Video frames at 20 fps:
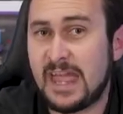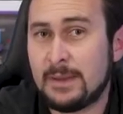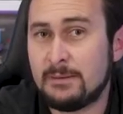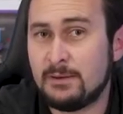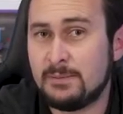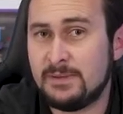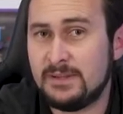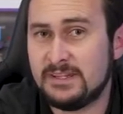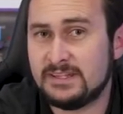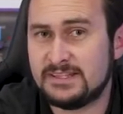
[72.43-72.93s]
The game
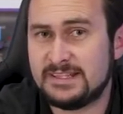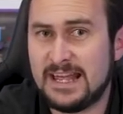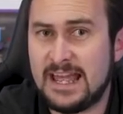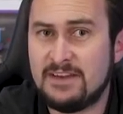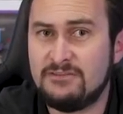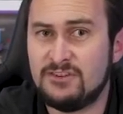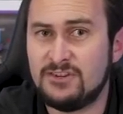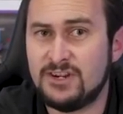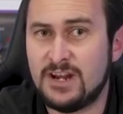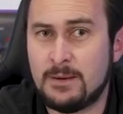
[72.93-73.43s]
appears to
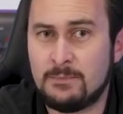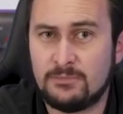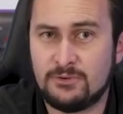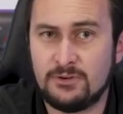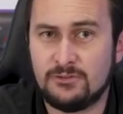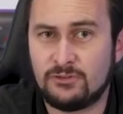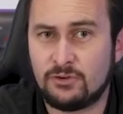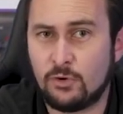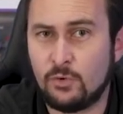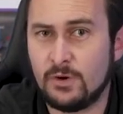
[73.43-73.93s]
have a number
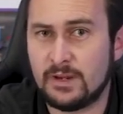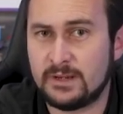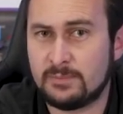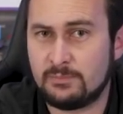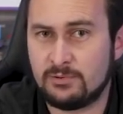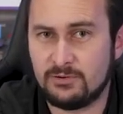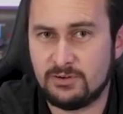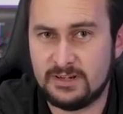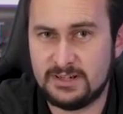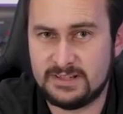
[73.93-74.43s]
of quick
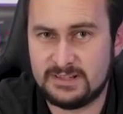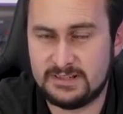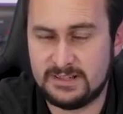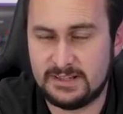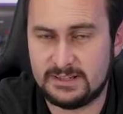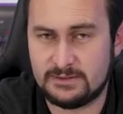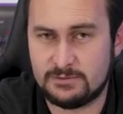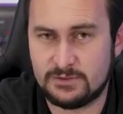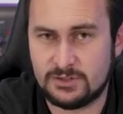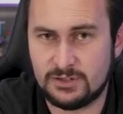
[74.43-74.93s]

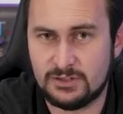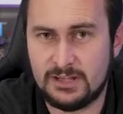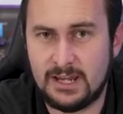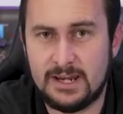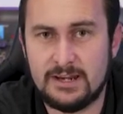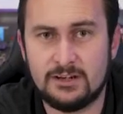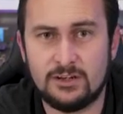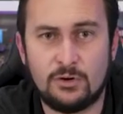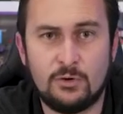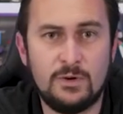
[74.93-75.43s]
presets, which allow
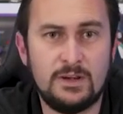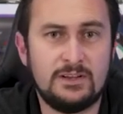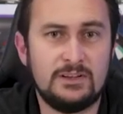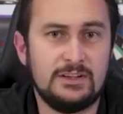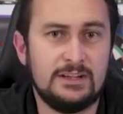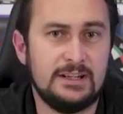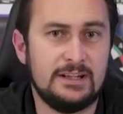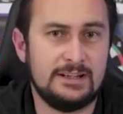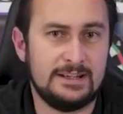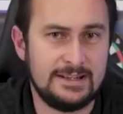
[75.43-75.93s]
you to
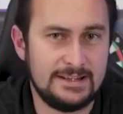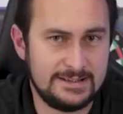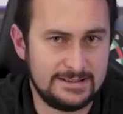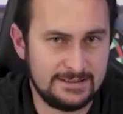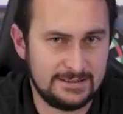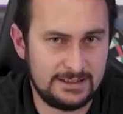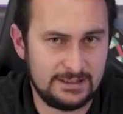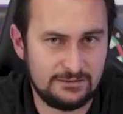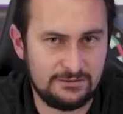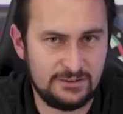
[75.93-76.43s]
quickly and
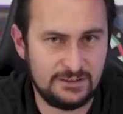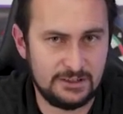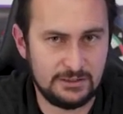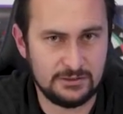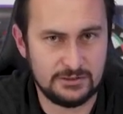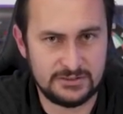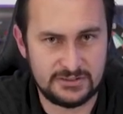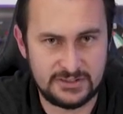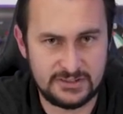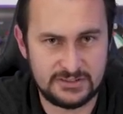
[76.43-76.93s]
easily configure
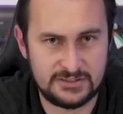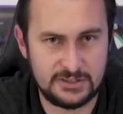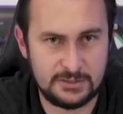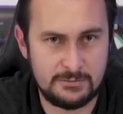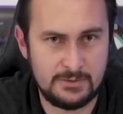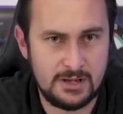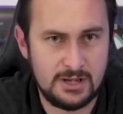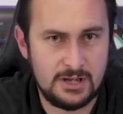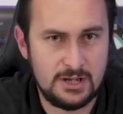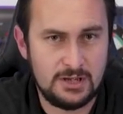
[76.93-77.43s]
your
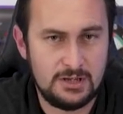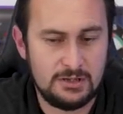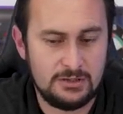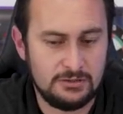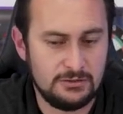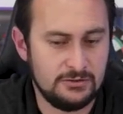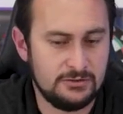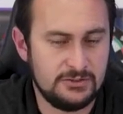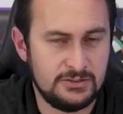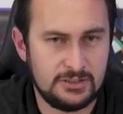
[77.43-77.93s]
system
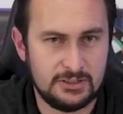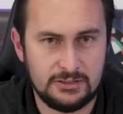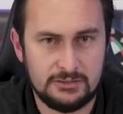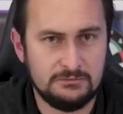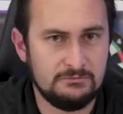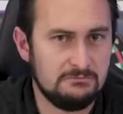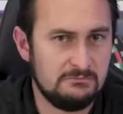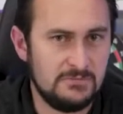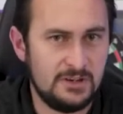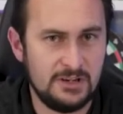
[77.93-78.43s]
using a
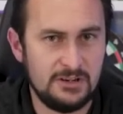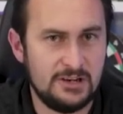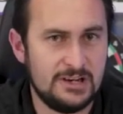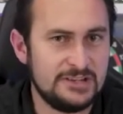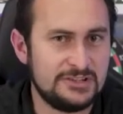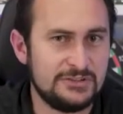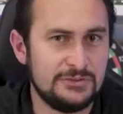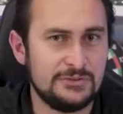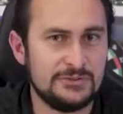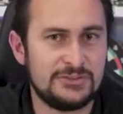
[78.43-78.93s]

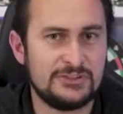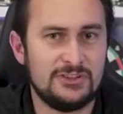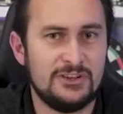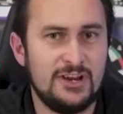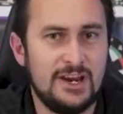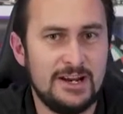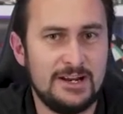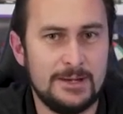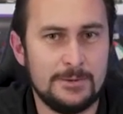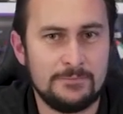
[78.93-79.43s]
nice little
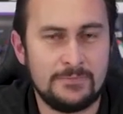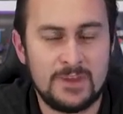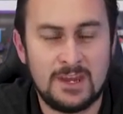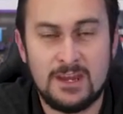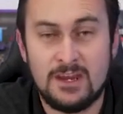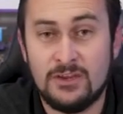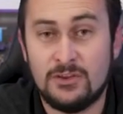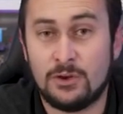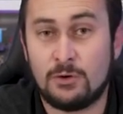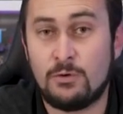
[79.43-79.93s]
slider.
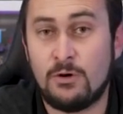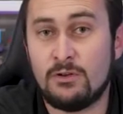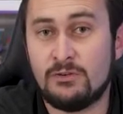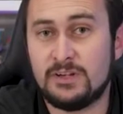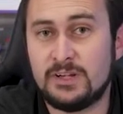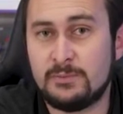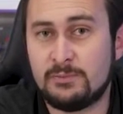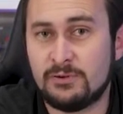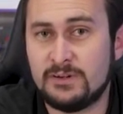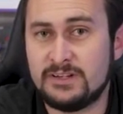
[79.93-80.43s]
The
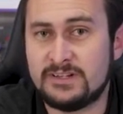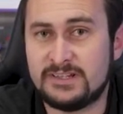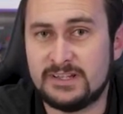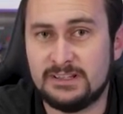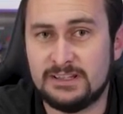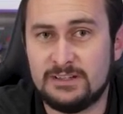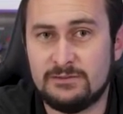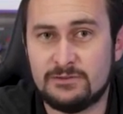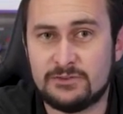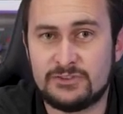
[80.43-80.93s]
quality
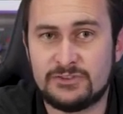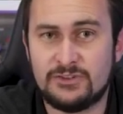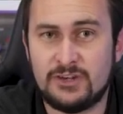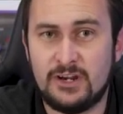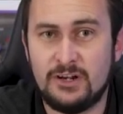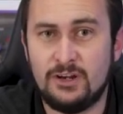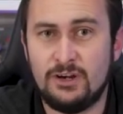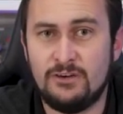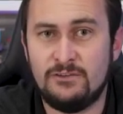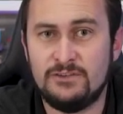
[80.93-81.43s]
preset level
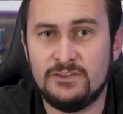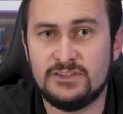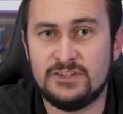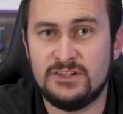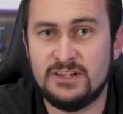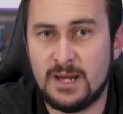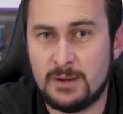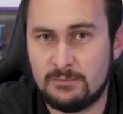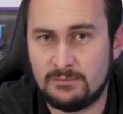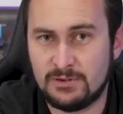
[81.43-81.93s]
slider offers a
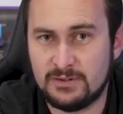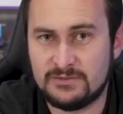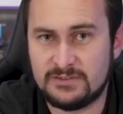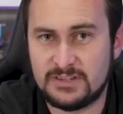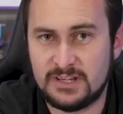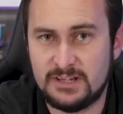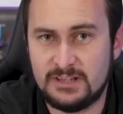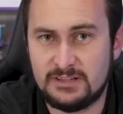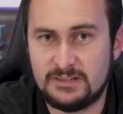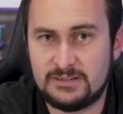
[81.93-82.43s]
number of
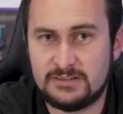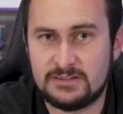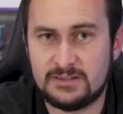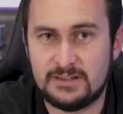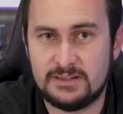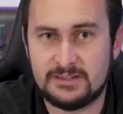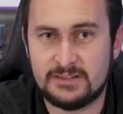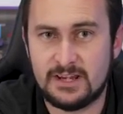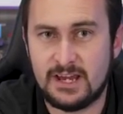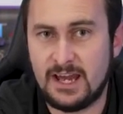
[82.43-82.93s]
settings.
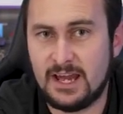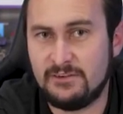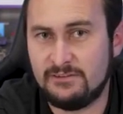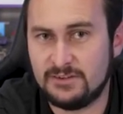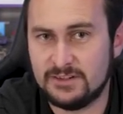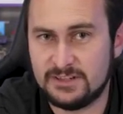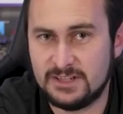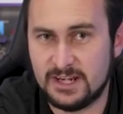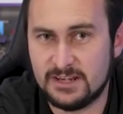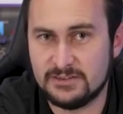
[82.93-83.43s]
There's half
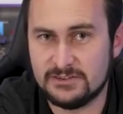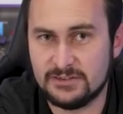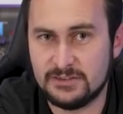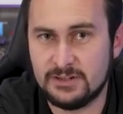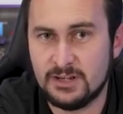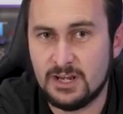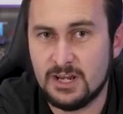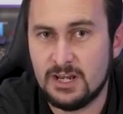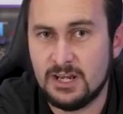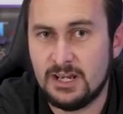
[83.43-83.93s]
a
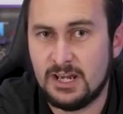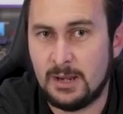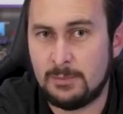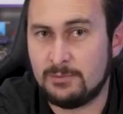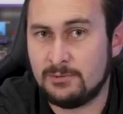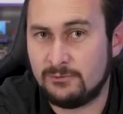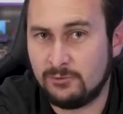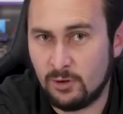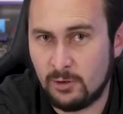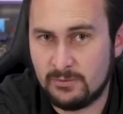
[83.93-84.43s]
dozen
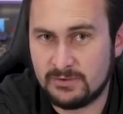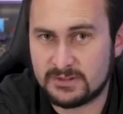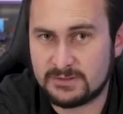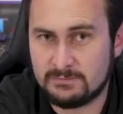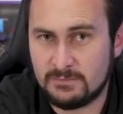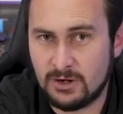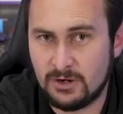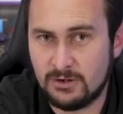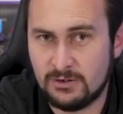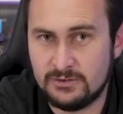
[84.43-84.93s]
performance
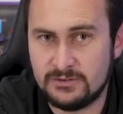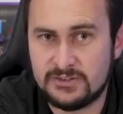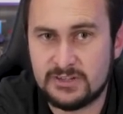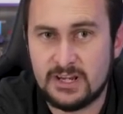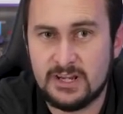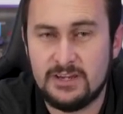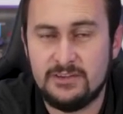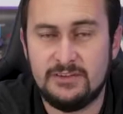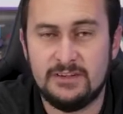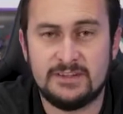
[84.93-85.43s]
modes,
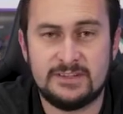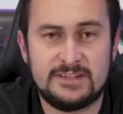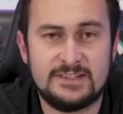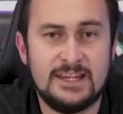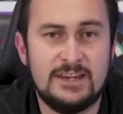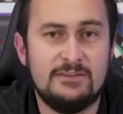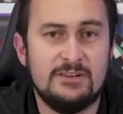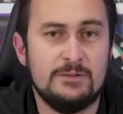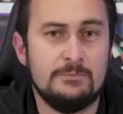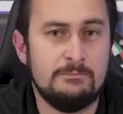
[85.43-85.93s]
there's
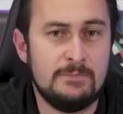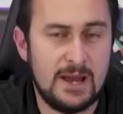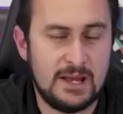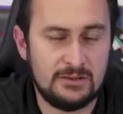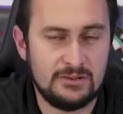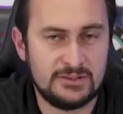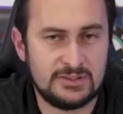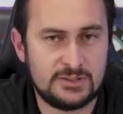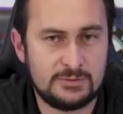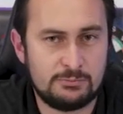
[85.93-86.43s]
7
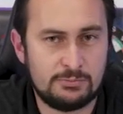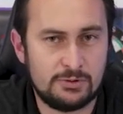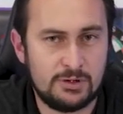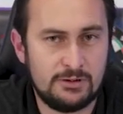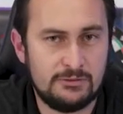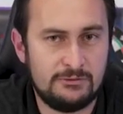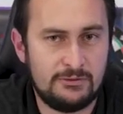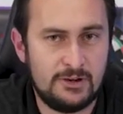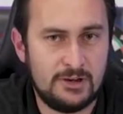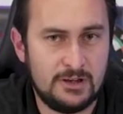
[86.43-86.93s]
balanced
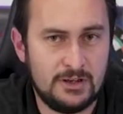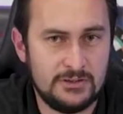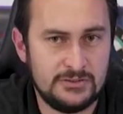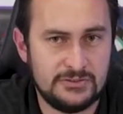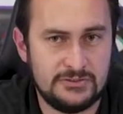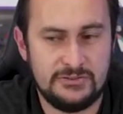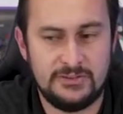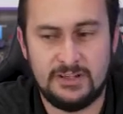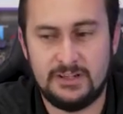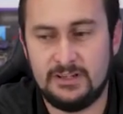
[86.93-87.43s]
profiles,
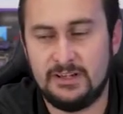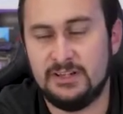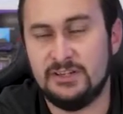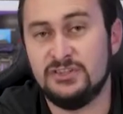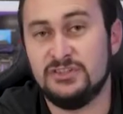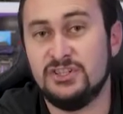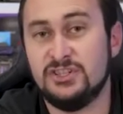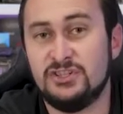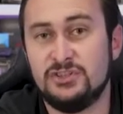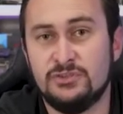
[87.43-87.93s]
and then an
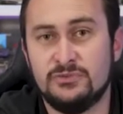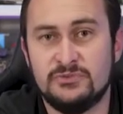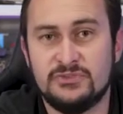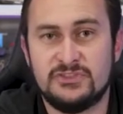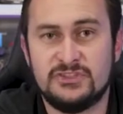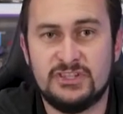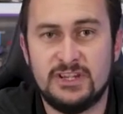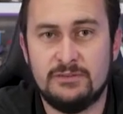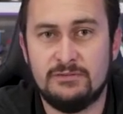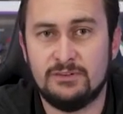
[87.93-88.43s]
additional
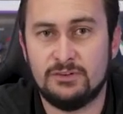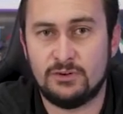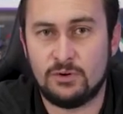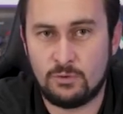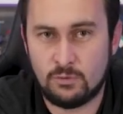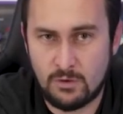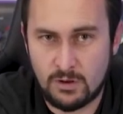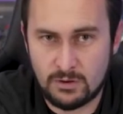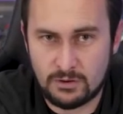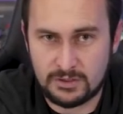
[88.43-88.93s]
7
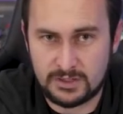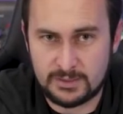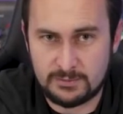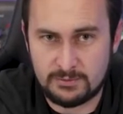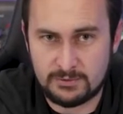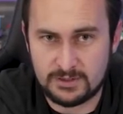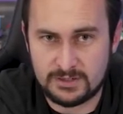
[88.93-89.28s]
quality